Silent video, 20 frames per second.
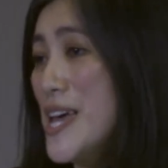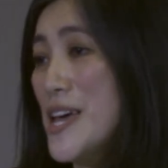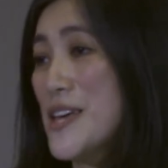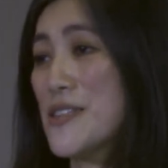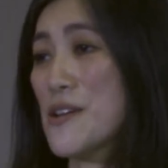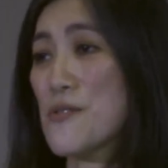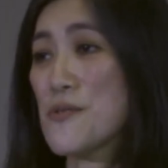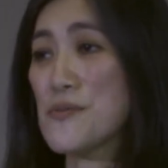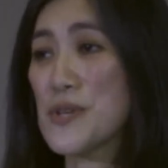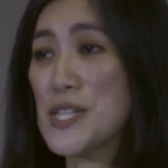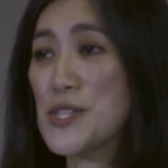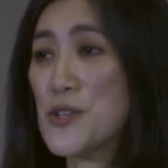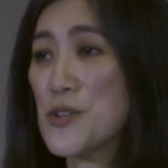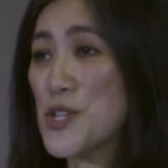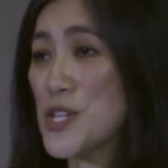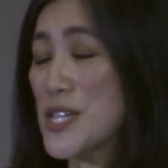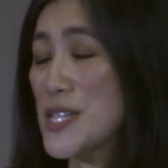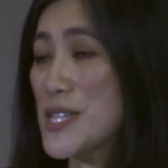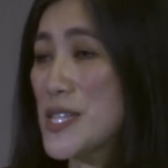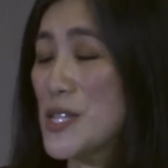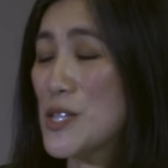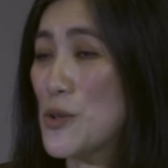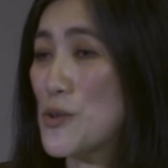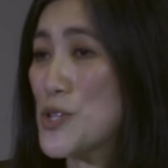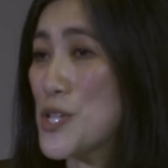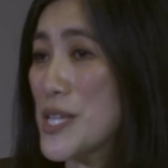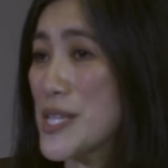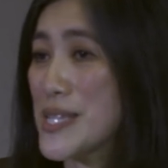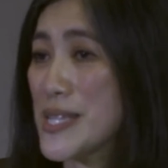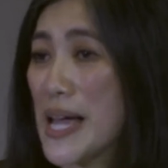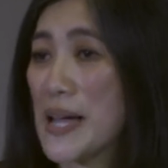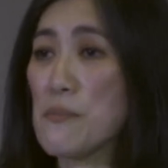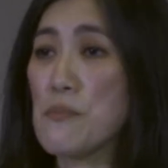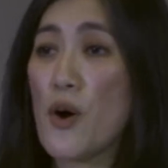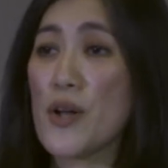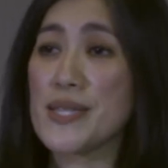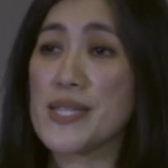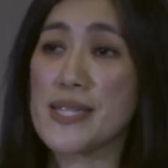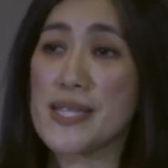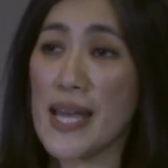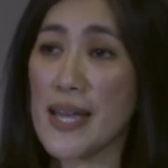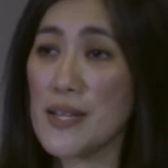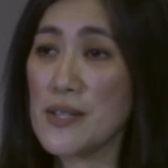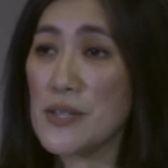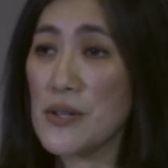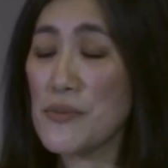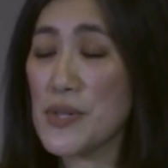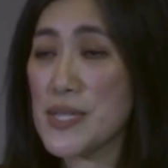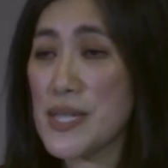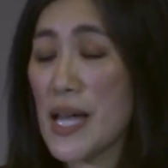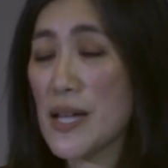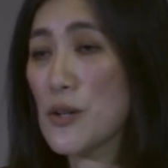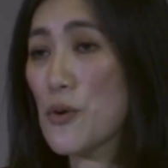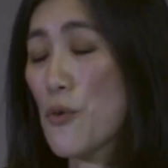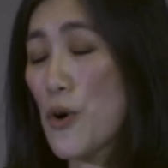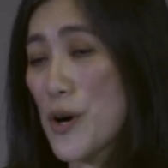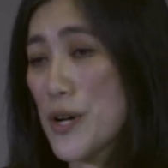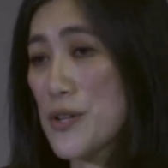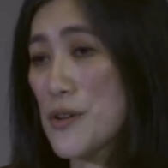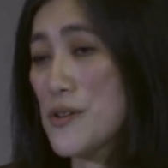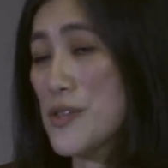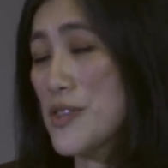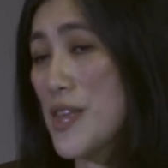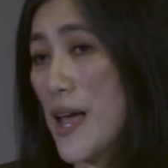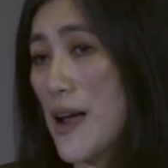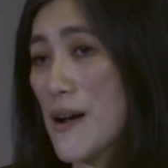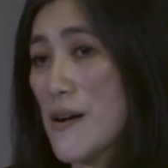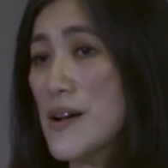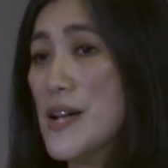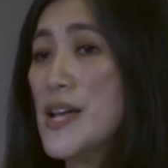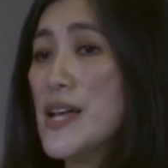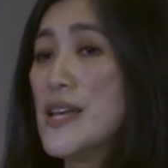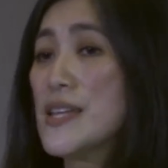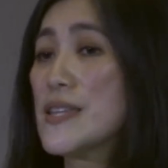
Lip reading: There are research institutions like Monsanto is headquartered there.